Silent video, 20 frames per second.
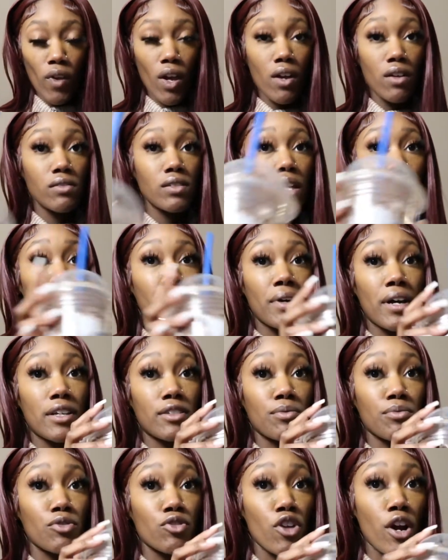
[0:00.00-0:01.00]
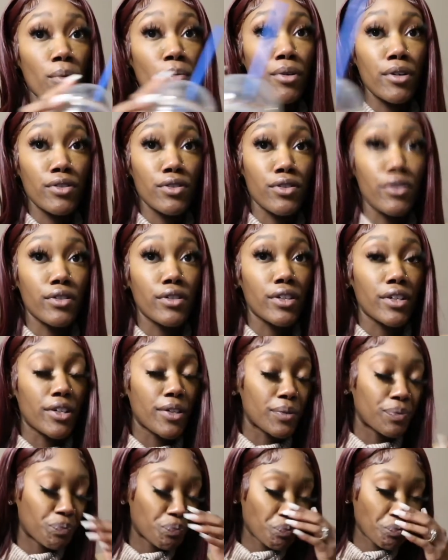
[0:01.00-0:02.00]
I stopped and got some Starbucks
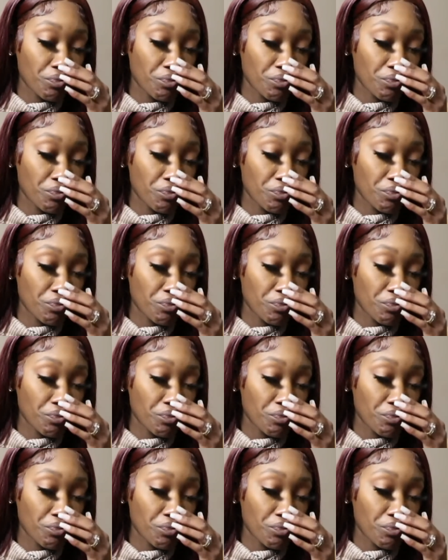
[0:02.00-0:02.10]
earlier.